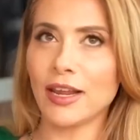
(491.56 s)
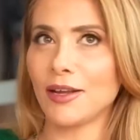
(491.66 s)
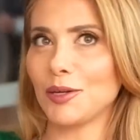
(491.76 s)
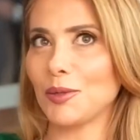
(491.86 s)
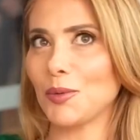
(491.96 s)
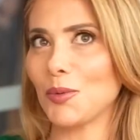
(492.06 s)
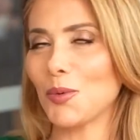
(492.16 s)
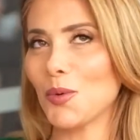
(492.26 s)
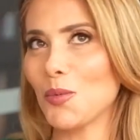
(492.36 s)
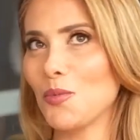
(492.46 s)
sake,
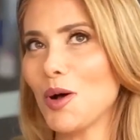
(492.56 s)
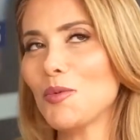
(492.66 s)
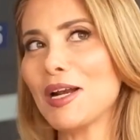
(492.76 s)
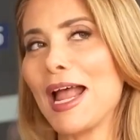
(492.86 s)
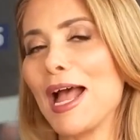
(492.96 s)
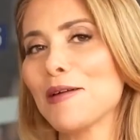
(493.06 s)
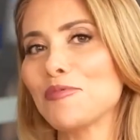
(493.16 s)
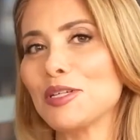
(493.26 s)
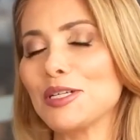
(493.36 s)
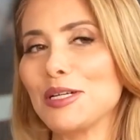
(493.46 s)
what would
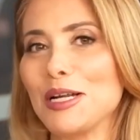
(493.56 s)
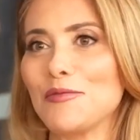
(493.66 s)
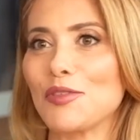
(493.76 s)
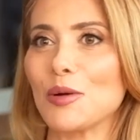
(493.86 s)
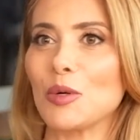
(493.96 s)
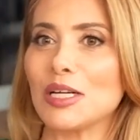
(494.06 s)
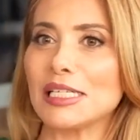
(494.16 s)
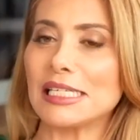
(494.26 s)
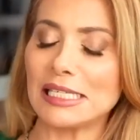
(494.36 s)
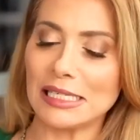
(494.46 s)
happen if there
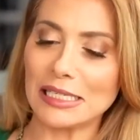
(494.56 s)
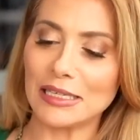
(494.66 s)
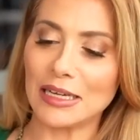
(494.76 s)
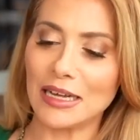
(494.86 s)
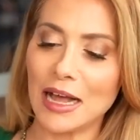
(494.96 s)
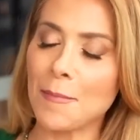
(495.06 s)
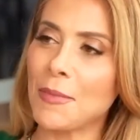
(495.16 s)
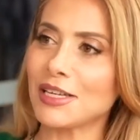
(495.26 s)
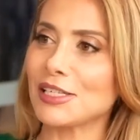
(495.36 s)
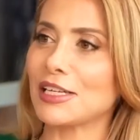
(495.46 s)
was a
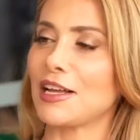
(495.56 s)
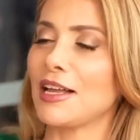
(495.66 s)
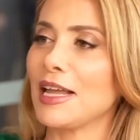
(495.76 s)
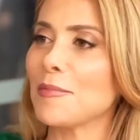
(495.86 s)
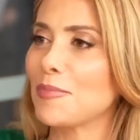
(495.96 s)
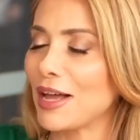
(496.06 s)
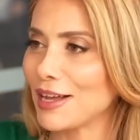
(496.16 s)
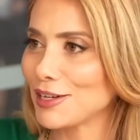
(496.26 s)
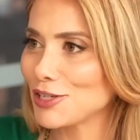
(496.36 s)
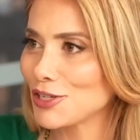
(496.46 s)
Musk
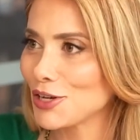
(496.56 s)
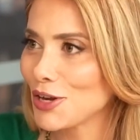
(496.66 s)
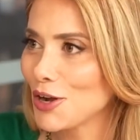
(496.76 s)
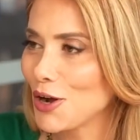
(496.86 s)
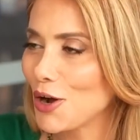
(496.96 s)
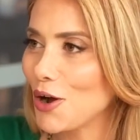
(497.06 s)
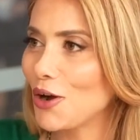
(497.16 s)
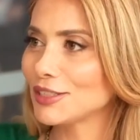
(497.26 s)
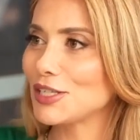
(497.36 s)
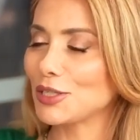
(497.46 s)
impact
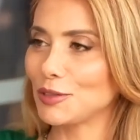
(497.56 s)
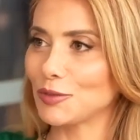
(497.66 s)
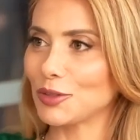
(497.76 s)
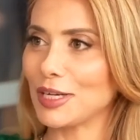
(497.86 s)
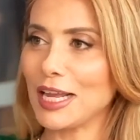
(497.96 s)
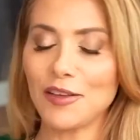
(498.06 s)
on silver?